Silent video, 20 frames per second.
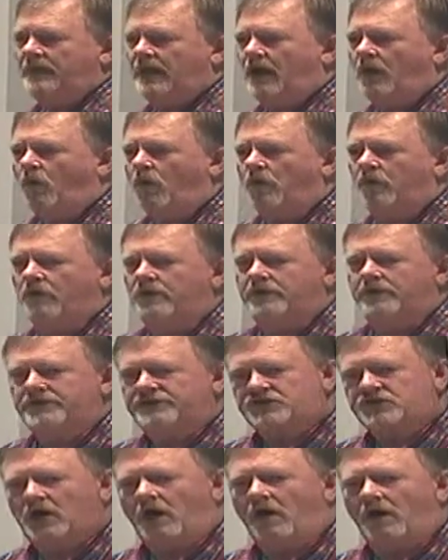I ordered a
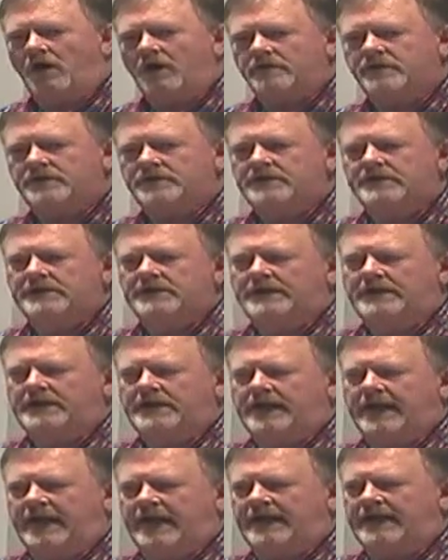chart,
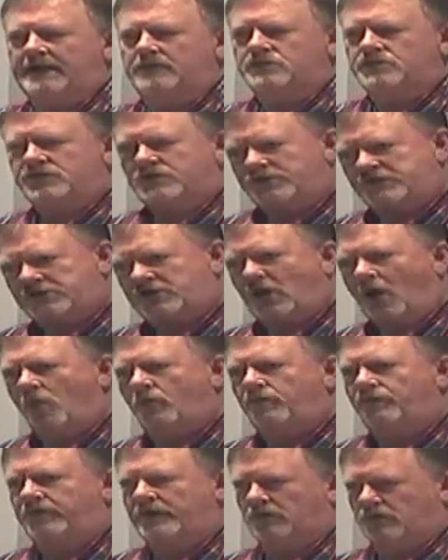and it was a
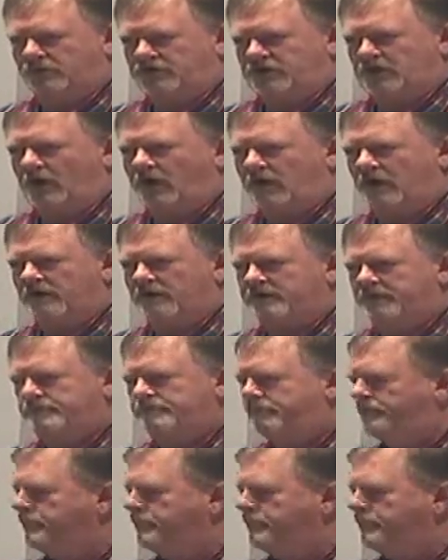Scofield chart.